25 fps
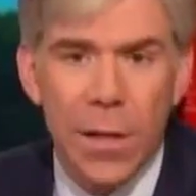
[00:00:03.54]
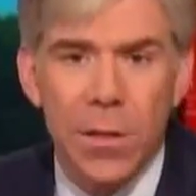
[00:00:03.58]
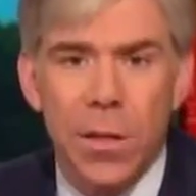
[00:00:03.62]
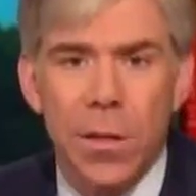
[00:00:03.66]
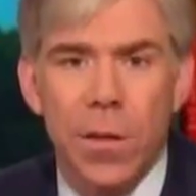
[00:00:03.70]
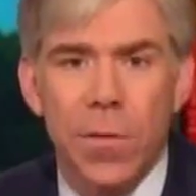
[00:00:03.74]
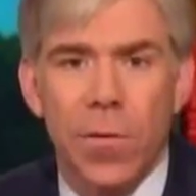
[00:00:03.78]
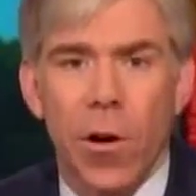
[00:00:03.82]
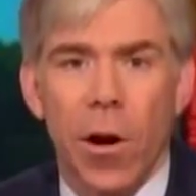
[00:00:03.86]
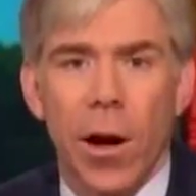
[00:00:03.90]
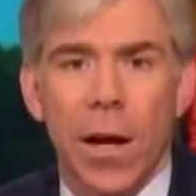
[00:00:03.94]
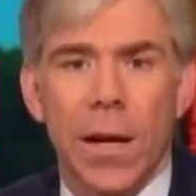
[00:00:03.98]
on to
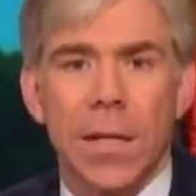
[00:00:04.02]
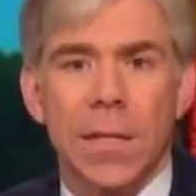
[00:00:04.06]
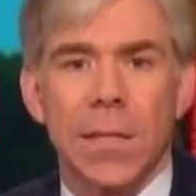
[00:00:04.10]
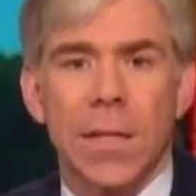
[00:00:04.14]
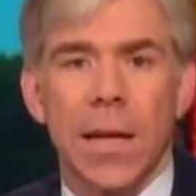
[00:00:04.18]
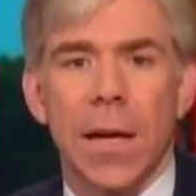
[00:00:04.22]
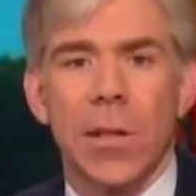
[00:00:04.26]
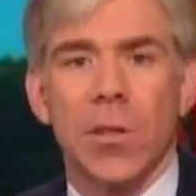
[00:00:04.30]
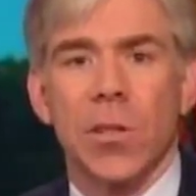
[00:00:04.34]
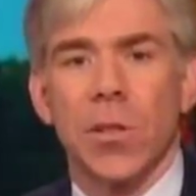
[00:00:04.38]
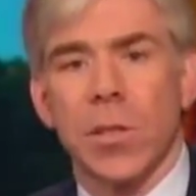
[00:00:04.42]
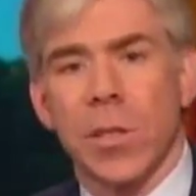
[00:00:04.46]
the very
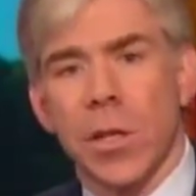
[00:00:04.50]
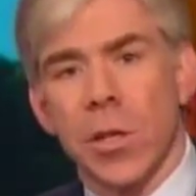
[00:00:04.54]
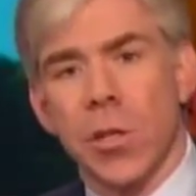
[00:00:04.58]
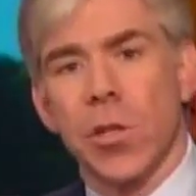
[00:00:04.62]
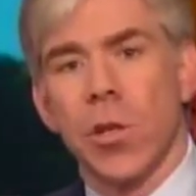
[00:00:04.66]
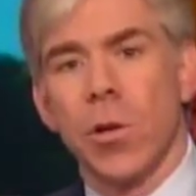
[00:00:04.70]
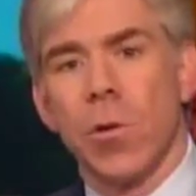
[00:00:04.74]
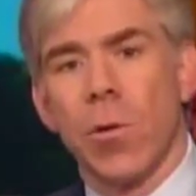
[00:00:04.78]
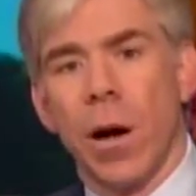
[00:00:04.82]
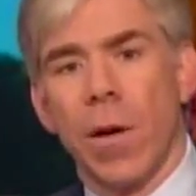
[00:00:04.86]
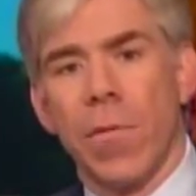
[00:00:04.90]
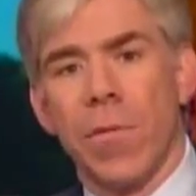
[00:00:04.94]
contentious
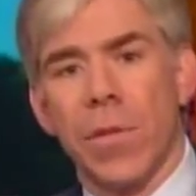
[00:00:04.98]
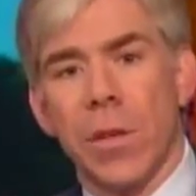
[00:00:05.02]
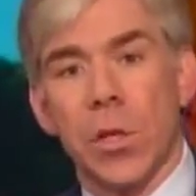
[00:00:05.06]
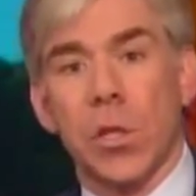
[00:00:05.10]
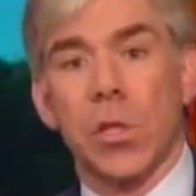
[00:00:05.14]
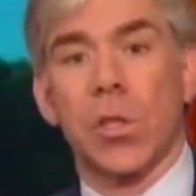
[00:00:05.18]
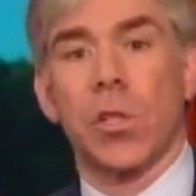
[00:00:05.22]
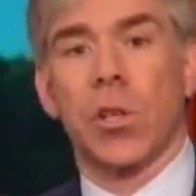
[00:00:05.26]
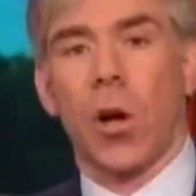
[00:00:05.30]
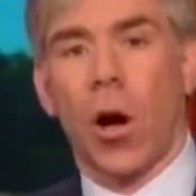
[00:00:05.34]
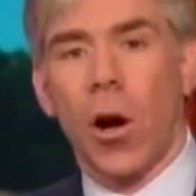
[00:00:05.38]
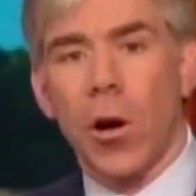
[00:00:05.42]
issue of this
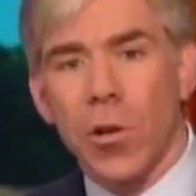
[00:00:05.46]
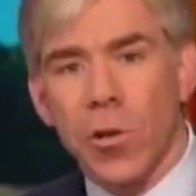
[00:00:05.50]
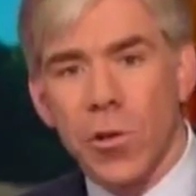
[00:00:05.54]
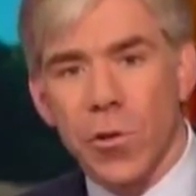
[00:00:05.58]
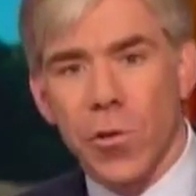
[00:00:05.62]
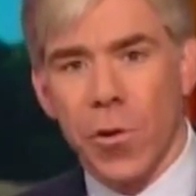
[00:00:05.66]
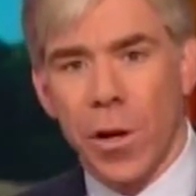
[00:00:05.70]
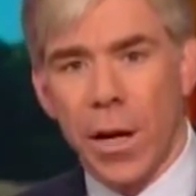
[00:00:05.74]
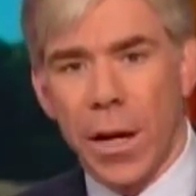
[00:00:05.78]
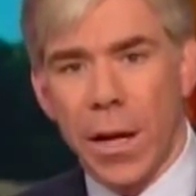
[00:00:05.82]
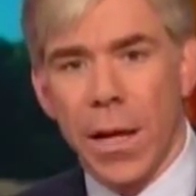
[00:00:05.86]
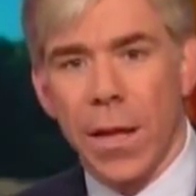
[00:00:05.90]
START
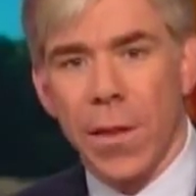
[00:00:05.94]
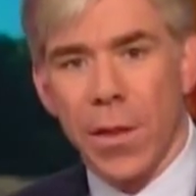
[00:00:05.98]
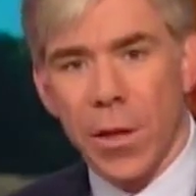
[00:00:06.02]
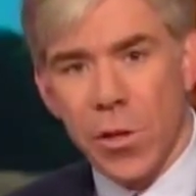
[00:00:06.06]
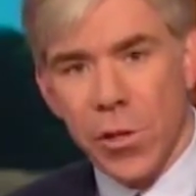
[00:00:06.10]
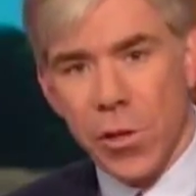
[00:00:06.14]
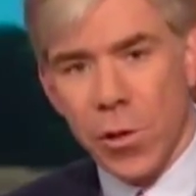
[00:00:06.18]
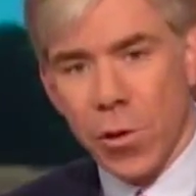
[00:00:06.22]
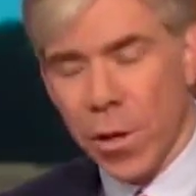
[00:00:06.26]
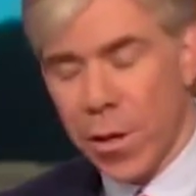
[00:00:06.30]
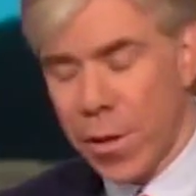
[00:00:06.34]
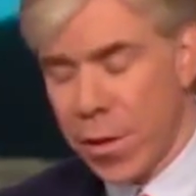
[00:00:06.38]
treaty
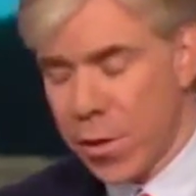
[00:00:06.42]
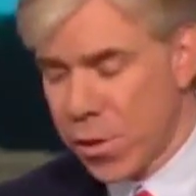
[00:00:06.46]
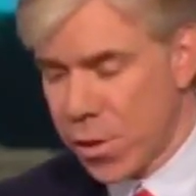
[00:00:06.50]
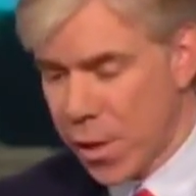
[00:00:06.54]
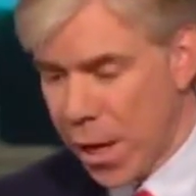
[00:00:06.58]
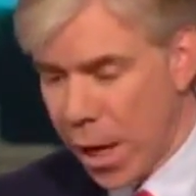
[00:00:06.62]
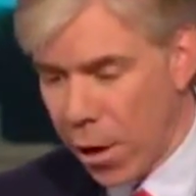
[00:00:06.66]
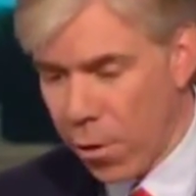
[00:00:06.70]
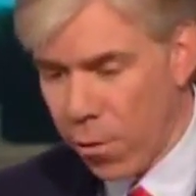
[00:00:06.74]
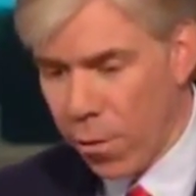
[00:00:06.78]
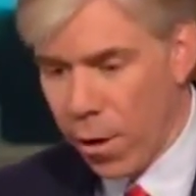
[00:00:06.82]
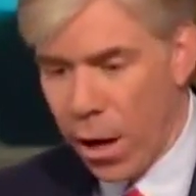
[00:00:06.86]
that you're in the
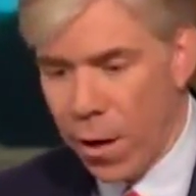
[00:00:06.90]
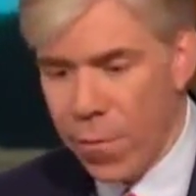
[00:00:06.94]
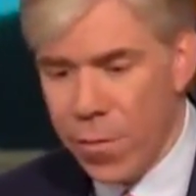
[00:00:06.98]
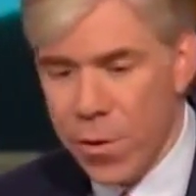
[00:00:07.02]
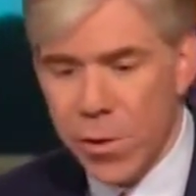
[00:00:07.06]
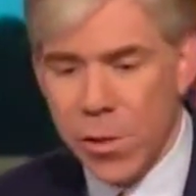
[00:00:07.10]
center of.